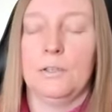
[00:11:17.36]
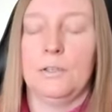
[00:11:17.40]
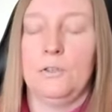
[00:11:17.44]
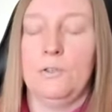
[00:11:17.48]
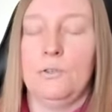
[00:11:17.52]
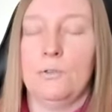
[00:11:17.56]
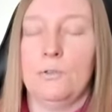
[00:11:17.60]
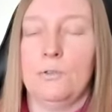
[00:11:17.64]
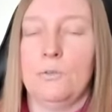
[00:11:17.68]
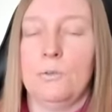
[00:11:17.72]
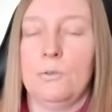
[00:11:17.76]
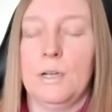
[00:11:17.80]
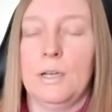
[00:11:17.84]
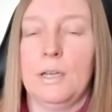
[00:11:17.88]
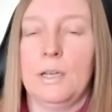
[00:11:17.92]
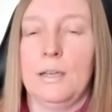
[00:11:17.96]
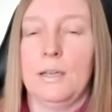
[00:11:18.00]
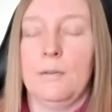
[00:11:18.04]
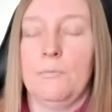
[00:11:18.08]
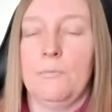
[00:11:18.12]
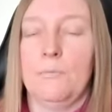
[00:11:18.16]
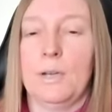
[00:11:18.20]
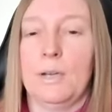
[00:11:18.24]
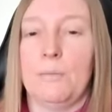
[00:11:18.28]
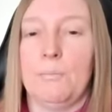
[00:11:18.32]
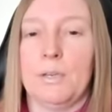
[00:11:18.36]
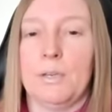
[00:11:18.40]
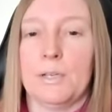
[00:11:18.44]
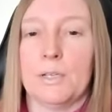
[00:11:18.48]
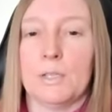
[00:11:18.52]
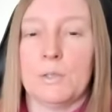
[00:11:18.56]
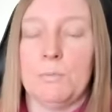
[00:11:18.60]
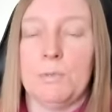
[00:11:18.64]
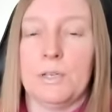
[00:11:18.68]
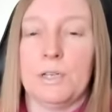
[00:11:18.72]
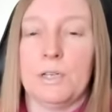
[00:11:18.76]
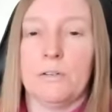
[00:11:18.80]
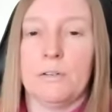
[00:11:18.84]
you might be
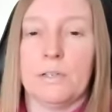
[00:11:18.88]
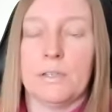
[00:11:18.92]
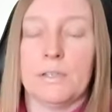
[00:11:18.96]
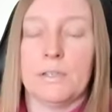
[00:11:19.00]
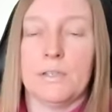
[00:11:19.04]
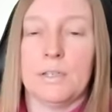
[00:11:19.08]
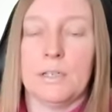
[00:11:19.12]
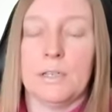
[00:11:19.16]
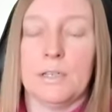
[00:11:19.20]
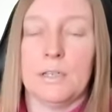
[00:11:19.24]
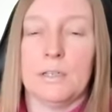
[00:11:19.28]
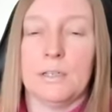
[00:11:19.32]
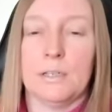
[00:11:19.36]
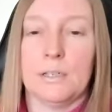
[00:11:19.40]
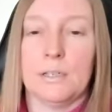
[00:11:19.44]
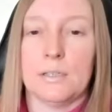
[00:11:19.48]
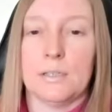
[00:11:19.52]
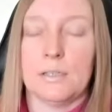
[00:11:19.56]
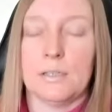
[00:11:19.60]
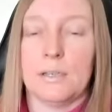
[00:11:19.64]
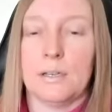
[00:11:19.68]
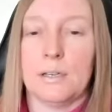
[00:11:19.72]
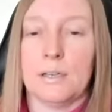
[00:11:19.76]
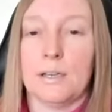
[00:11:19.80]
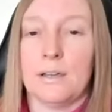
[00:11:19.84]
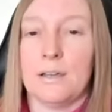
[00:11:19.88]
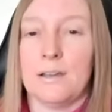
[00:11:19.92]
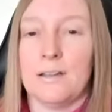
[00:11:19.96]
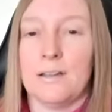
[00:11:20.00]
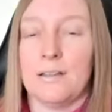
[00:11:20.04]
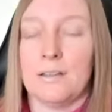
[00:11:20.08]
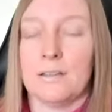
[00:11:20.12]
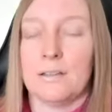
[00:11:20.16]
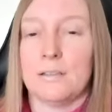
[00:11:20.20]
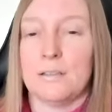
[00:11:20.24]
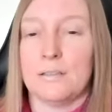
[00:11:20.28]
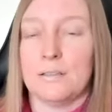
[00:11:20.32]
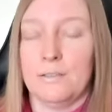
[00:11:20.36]
experiencing it as i
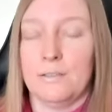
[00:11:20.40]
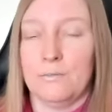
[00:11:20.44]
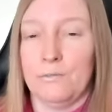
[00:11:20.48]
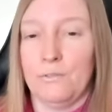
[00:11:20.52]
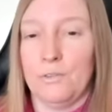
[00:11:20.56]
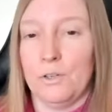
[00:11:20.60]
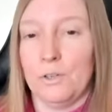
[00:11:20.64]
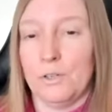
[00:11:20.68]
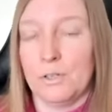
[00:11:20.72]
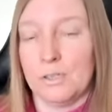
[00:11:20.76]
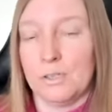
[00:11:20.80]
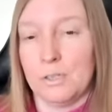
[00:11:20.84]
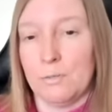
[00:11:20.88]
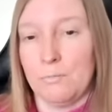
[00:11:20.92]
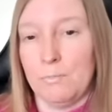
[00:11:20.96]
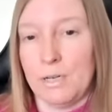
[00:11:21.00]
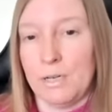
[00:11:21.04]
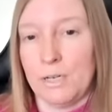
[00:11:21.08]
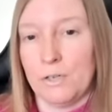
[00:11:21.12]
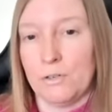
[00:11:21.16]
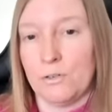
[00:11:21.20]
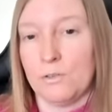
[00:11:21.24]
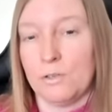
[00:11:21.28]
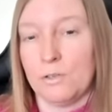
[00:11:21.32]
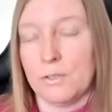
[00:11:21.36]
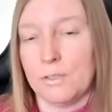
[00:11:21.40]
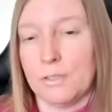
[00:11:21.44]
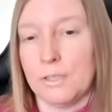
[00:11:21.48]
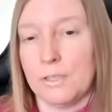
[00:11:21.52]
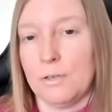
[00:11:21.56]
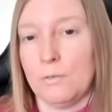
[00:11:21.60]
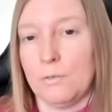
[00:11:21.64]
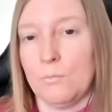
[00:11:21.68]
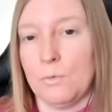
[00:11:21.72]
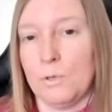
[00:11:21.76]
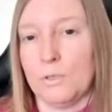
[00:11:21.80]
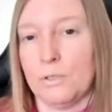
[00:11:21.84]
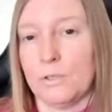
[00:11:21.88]
can't enforce the boundaries that
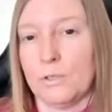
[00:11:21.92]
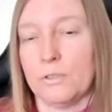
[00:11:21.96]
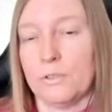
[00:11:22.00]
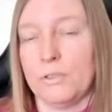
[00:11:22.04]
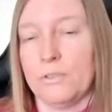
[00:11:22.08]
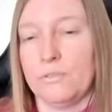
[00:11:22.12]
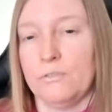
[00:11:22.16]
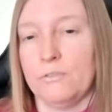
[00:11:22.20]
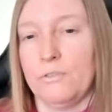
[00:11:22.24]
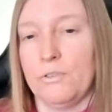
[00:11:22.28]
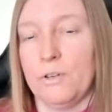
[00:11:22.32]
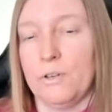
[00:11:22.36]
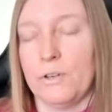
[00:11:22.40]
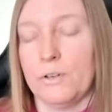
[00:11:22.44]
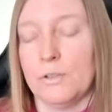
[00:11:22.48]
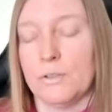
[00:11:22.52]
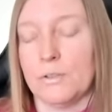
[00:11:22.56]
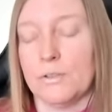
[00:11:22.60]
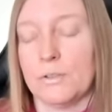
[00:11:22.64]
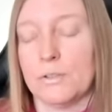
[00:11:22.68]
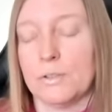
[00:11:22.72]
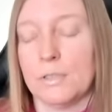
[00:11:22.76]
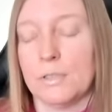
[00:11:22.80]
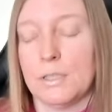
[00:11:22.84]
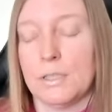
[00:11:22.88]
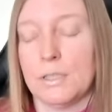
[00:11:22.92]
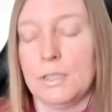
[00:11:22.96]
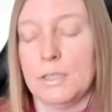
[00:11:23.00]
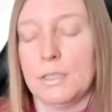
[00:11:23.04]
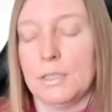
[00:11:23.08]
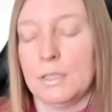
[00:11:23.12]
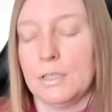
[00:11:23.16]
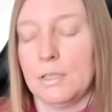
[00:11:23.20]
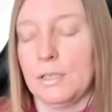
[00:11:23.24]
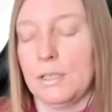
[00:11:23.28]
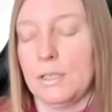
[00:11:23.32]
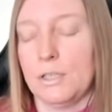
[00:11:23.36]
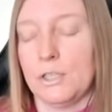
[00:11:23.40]
i want to enforce
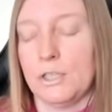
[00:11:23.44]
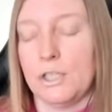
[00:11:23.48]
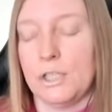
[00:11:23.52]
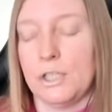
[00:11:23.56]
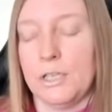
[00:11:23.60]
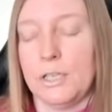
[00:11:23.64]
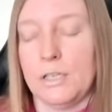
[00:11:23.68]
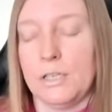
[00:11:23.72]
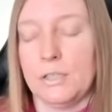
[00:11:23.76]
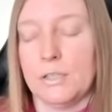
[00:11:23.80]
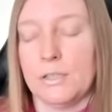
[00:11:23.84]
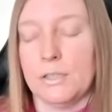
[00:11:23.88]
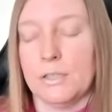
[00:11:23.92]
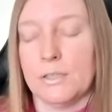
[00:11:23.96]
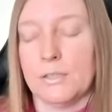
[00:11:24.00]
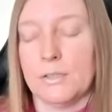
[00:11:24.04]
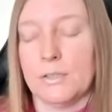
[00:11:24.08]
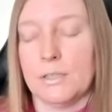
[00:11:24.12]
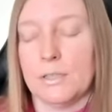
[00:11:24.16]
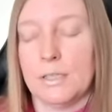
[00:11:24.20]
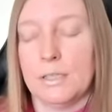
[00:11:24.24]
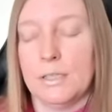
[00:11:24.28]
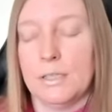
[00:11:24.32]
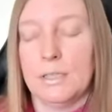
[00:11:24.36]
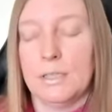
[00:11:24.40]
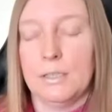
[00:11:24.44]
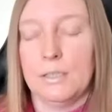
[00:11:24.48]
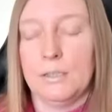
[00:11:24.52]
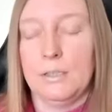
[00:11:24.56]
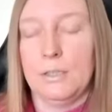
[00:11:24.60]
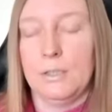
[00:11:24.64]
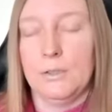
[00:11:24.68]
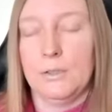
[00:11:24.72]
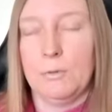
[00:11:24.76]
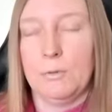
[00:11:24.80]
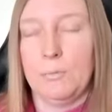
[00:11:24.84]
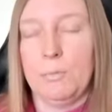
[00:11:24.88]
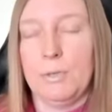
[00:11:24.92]
can't mm. change this
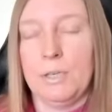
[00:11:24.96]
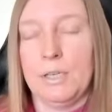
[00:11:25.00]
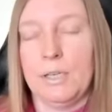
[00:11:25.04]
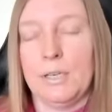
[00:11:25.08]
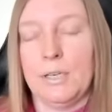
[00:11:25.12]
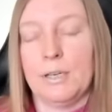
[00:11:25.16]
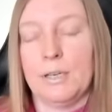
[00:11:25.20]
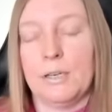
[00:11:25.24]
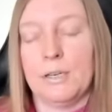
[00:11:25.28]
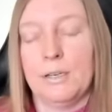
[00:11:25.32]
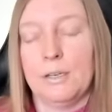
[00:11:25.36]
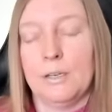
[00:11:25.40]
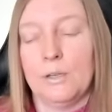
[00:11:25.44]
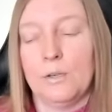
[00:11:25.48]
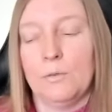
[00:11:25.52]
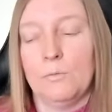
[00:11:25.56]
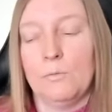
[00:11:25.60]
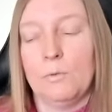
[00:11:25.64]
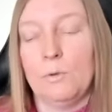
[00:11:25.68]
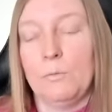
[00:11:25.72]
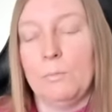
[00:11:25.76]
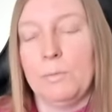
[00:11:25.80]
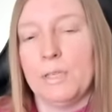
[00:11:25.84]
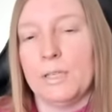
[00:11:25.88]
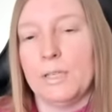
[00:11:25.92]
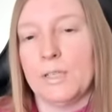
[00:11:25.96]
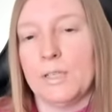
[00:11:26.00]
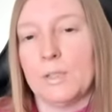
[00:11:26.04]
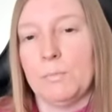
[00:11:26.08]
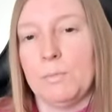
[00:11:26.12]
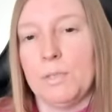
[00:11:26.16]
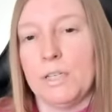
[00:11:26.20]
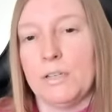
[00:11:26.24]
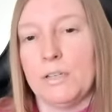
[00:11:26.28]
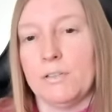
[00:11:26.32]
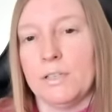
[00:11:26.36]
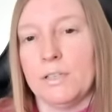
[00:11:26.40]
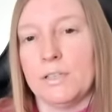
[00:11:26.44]
the other being will be
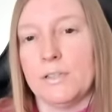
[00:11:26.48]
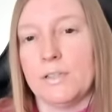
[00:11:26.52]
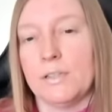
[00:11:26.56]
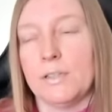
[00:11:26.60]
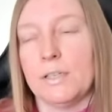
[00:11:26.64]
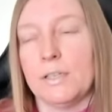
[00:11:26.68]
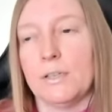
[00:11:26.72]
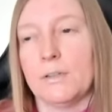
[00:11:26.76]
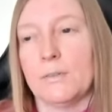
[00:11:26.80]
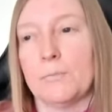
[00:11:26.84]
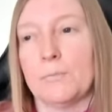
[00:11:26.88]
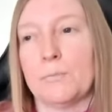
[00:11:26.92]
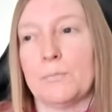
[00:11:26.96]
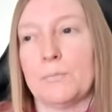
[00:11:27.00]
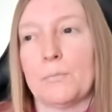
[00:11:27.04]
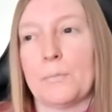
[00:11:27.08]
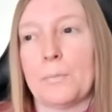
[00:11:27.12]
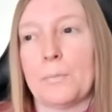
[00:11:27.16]
experiencing